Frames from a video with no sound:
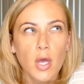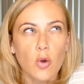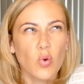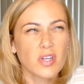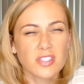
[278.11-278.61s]

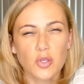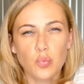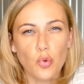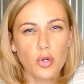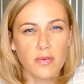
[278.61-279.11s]
Where's the
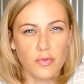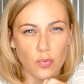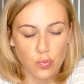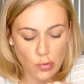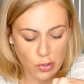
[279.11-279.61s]
root of the
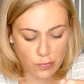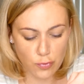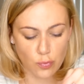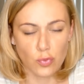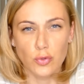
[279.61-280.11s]
root of
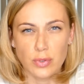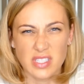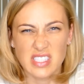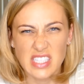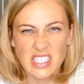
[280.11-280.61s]
the root,
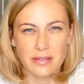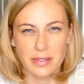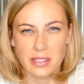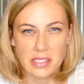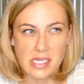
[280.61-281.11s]
the seed of
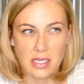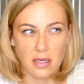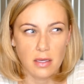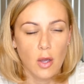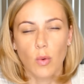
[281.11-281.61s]
the
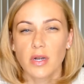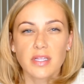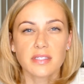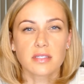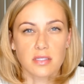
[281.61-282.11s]
seed? Where
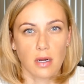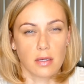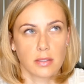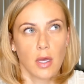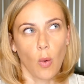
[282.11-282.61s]
did this
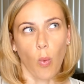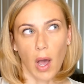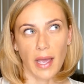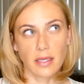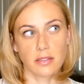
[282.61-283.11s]
start?
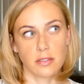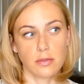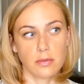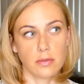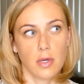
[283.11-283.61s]
Why
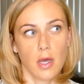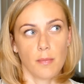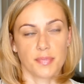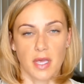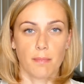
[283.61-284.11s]
do
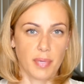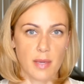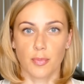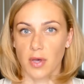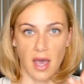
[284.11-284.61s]
some
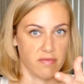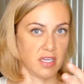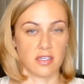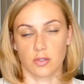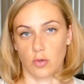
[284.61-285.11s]
people have
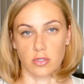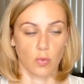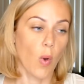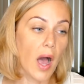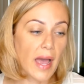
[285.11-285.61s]
eating disorders?
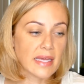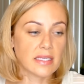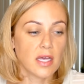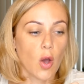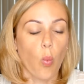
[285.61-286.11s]

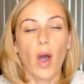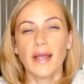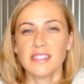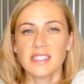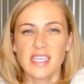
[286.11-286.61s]
Why
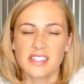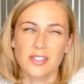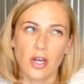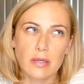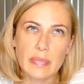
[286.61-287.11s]
did they
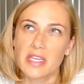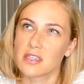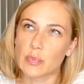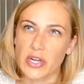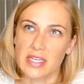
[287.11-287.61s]
start being
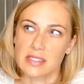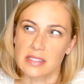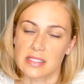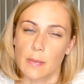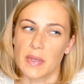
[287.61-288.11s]
depressed?
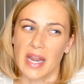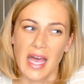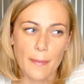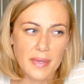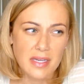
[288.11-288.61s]
Did something
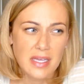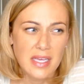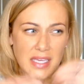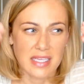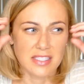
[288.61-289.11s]
happen?
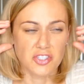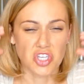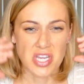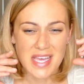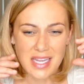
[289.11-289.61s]
Is it
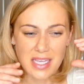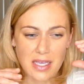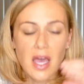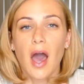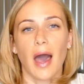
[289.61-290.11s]

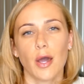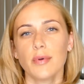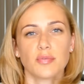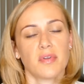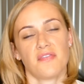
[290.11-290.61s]
genetic? I
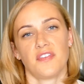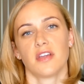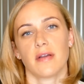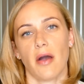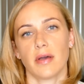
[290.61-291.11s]
always want to
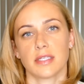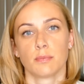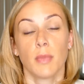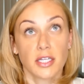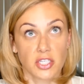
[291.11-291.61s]
figure out as
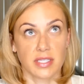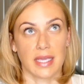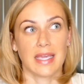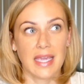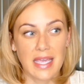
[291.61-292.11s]
much as
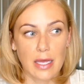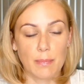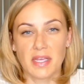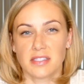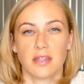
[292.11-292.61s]
I
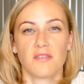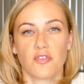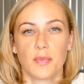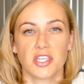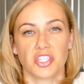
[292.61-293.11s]
can based on the
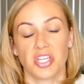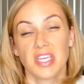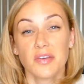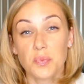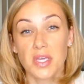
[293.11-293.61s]
information they
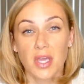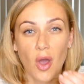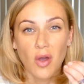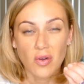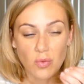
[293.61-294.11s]
give me
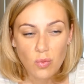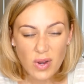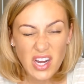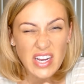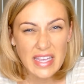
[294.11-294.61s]

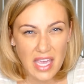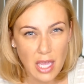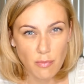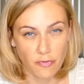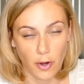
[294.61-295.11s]
where it
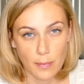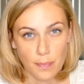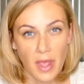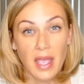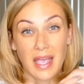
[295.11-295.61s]
came
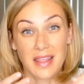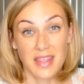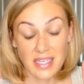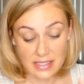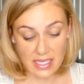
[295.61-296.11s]
from. And
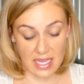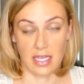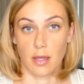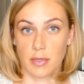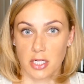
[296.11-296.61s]
they say,
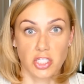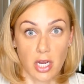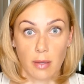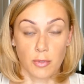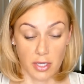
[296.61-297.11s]
and I'm going to
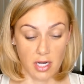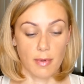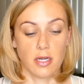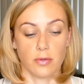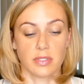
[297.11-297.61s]
check, I'm looking at
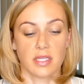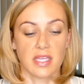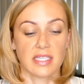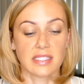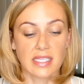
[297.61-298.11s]
my notes,
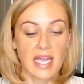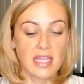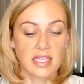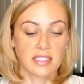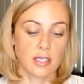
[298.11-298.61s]
they
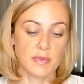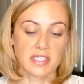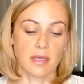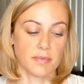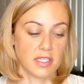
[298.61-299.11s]
say this could be
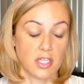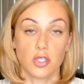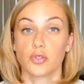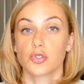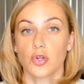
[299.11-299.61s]
something that
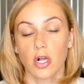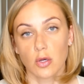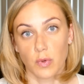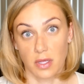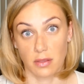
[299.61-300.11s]
you
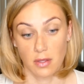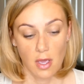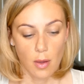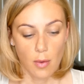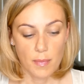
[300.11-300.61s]
struggle with
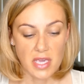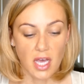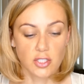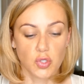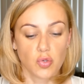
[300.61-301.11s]

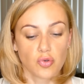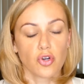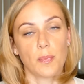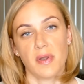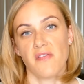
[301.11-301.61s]
because you grew
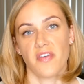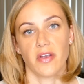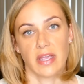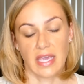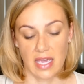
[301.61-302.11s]
up in a
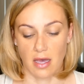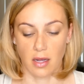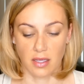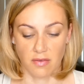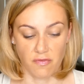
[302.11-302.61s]
very
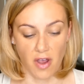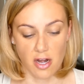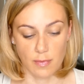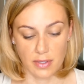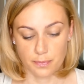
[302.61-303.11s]
chaotic
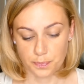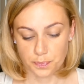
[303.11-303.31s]
environment.